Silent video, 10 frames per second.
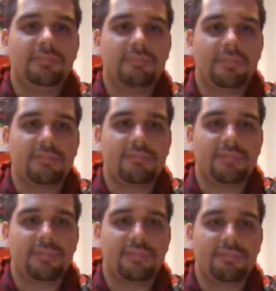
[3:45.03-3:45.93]

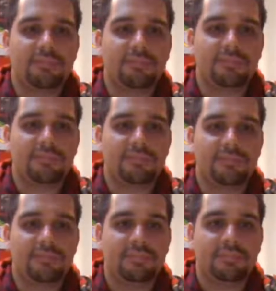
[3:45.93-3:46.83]

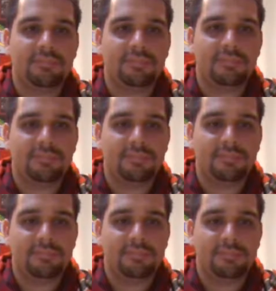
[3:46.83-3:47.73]

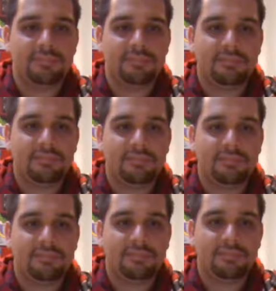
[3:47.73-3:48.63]

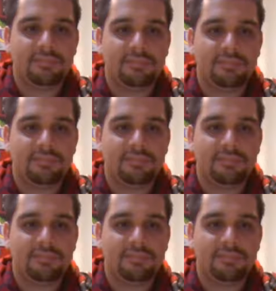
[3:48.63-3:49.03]
(silent)